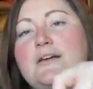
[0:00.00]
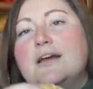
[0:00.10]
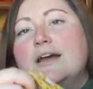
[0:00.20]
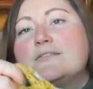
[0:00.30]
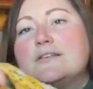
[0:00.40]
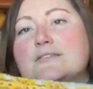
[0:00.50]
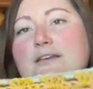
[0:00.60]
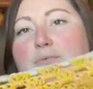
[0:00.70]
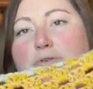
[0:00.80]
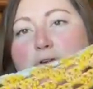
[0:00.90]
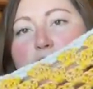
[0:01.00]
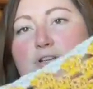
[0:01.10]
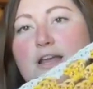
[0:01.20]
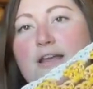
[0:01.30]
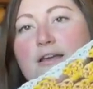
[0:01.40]
and then a double
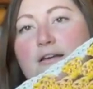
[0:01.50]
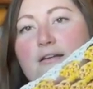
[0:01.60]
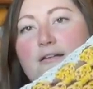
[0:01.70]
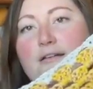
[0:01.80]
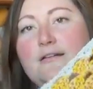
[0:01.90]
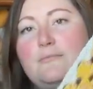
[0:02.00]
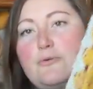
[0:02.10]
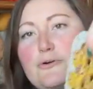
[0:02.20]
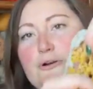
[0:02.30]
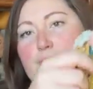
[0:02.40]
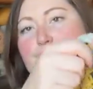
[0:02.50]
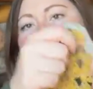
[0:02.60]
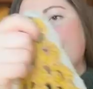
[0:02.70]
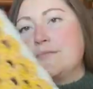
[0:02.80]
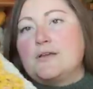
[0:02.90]
crochet border.
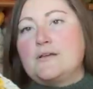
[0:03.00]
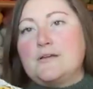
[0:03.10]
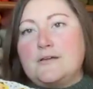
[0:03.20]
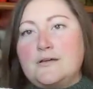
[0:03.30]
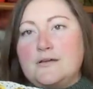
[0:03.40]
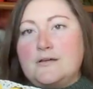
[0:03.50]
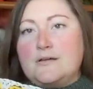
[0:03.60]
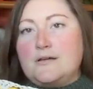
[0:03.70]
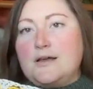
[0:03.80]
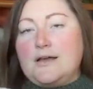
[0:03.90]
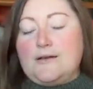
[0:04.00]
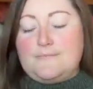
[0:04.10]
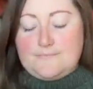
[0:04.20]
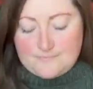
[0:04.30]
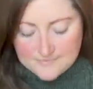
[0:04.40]

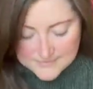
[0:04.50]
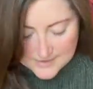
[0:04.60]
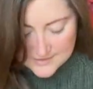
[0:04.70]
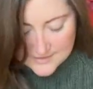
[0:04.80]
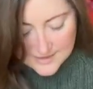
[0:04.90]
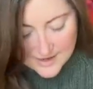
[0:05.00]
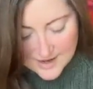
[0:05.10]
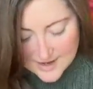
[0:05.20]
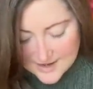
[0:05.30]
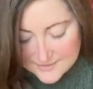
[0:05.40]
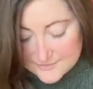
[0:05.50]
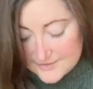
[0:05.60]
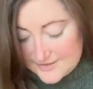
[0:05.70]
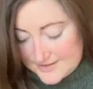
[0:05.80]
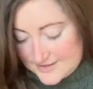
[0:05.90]
I really
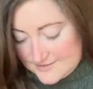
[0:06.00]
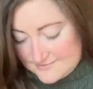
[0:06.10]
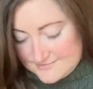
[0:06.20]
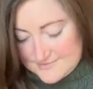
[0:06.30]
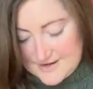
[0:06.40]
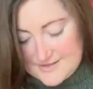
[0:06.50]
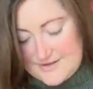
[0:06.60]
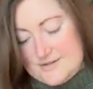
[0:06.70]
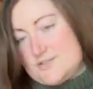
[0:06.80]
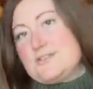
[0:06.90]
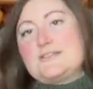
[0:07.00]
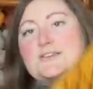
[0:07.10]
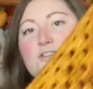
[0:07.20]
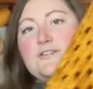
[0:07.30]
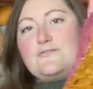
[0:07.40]
like it. I think it's just
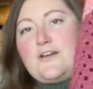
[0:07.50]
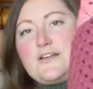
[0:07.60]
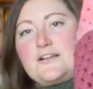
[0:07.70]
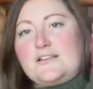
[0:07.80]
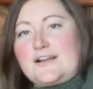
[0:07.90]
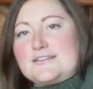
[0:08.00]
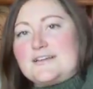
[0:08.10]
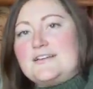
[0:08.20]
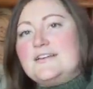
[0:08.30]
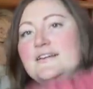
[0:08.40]
such a fun, eclectic